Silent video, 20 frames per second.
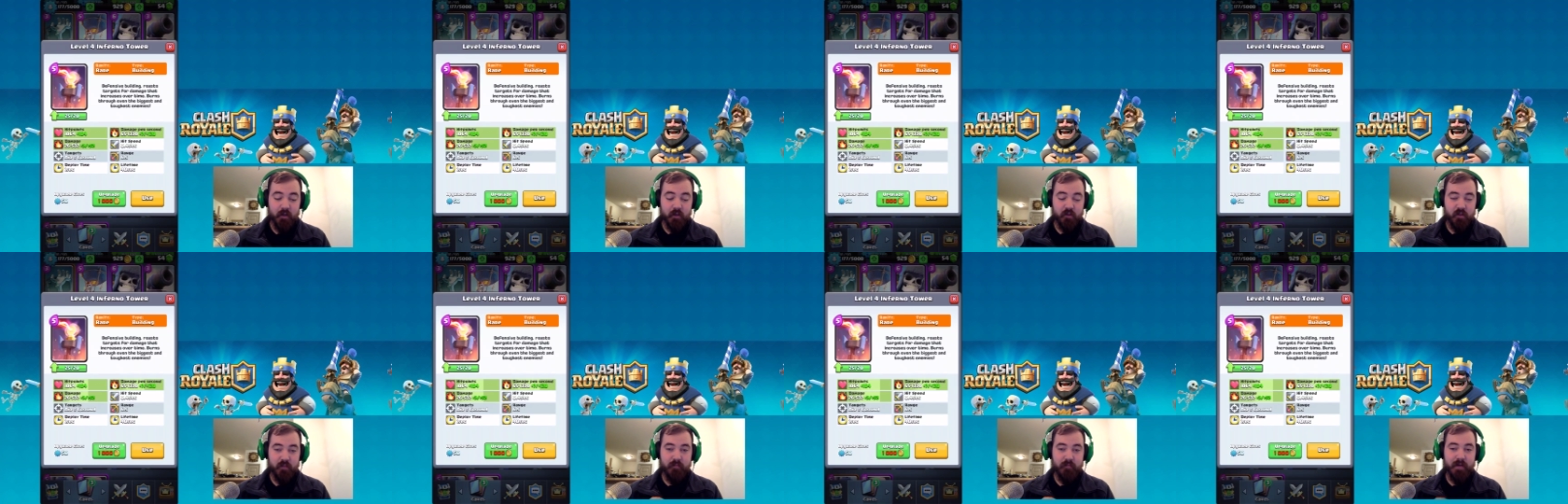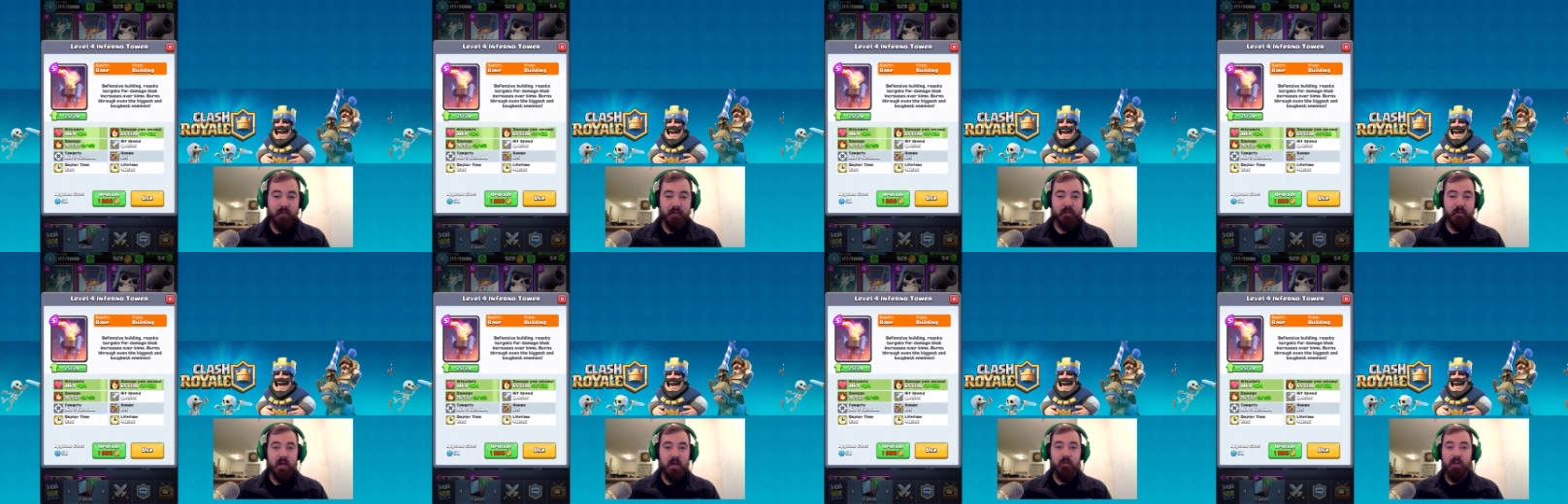So the Bomb
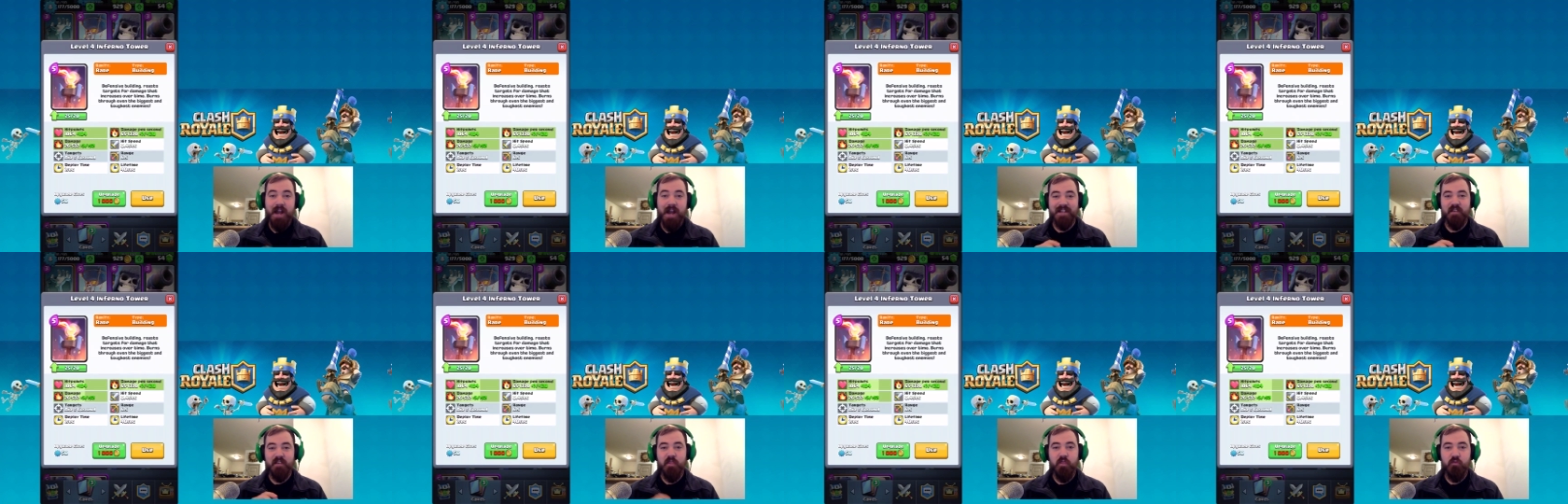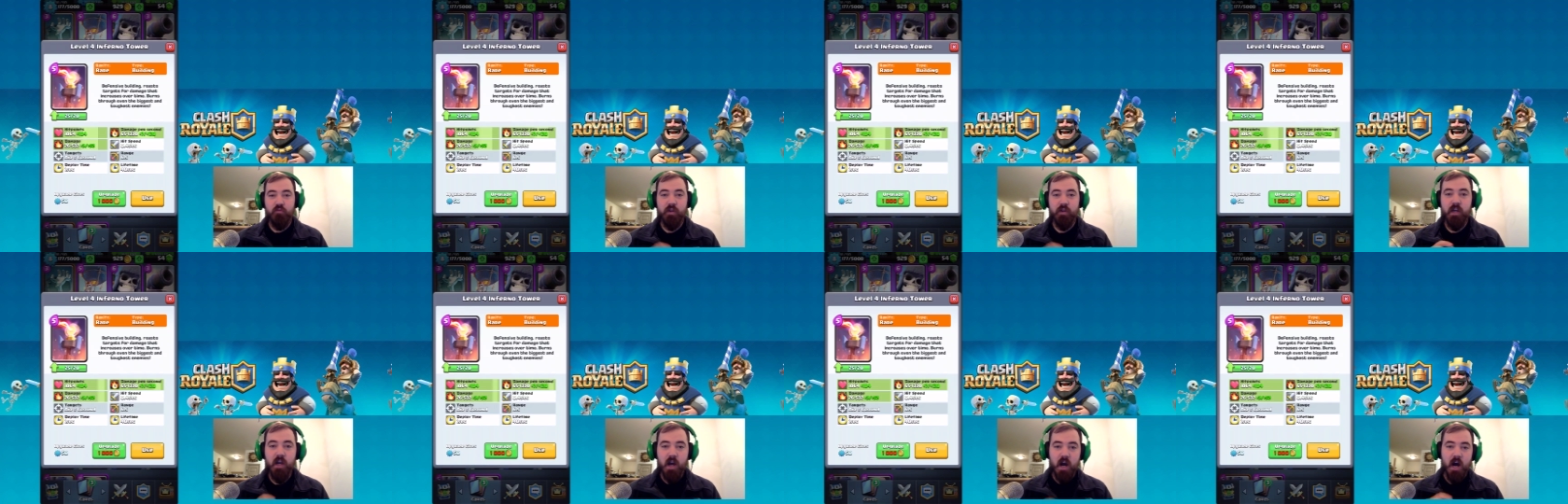Tower has
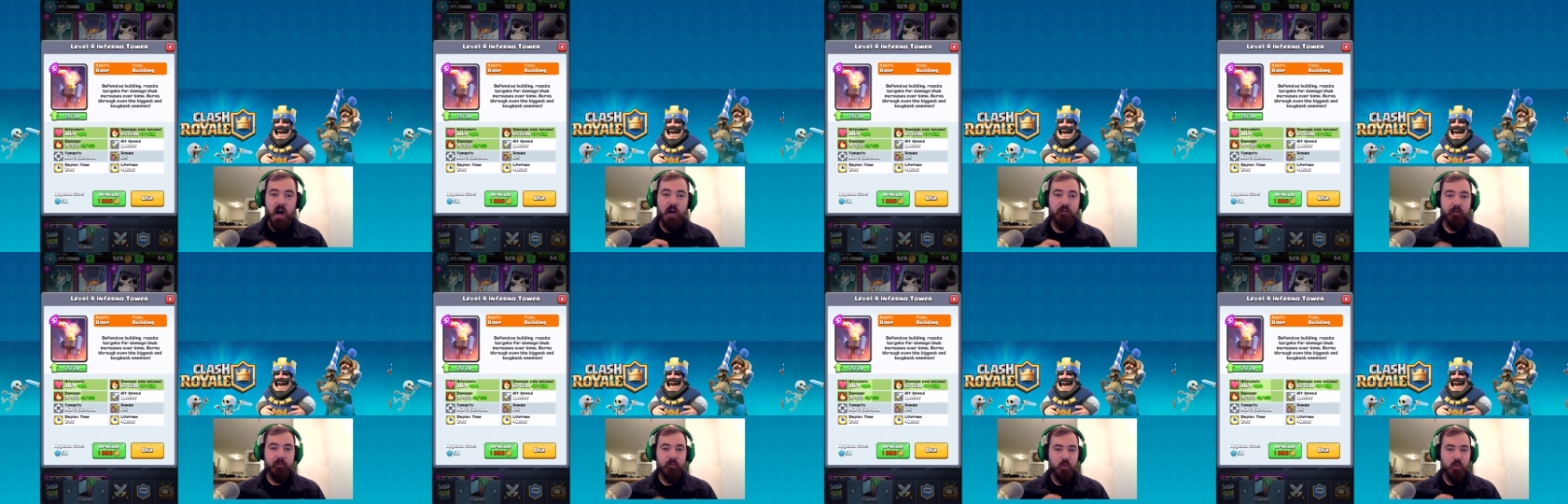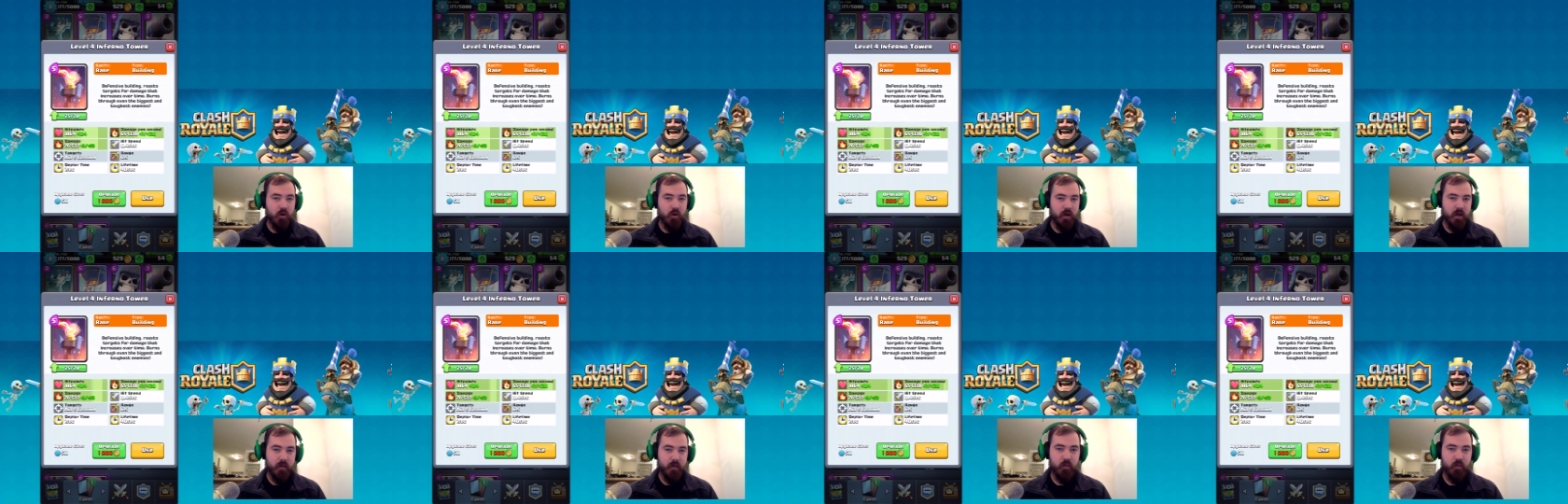300 more
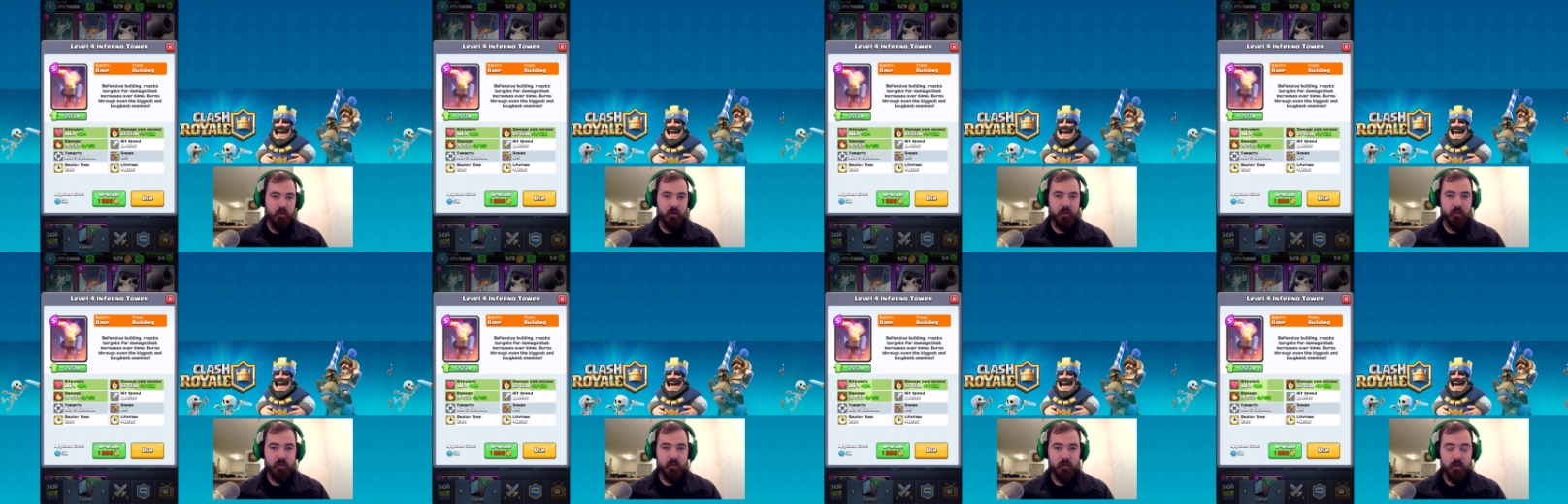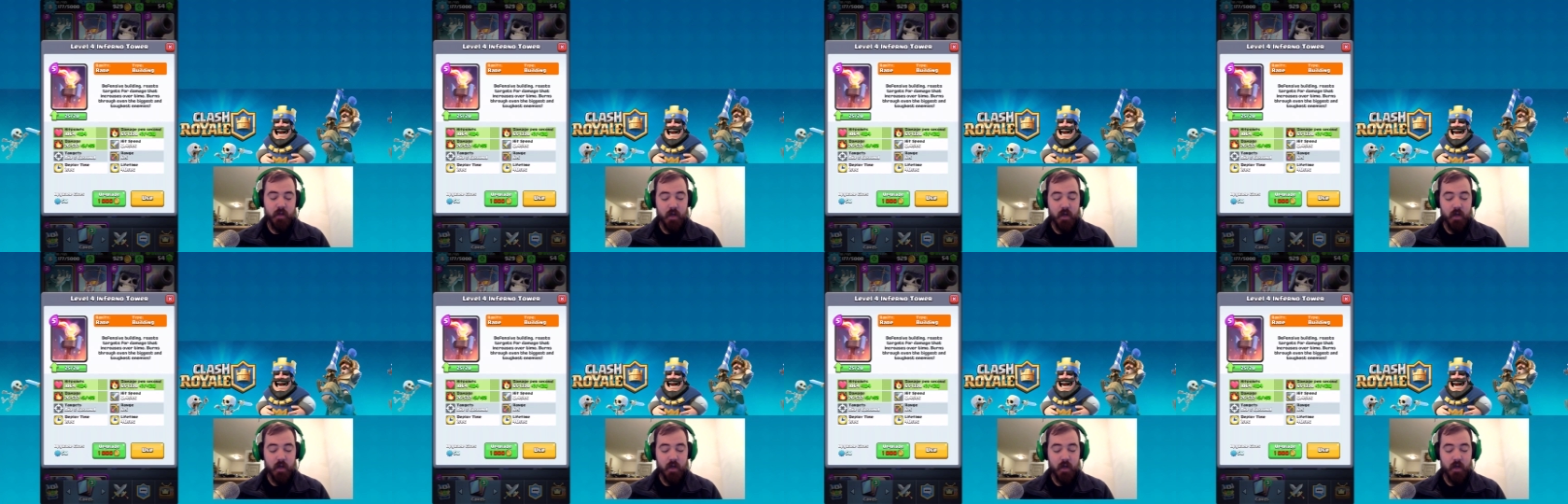hit points.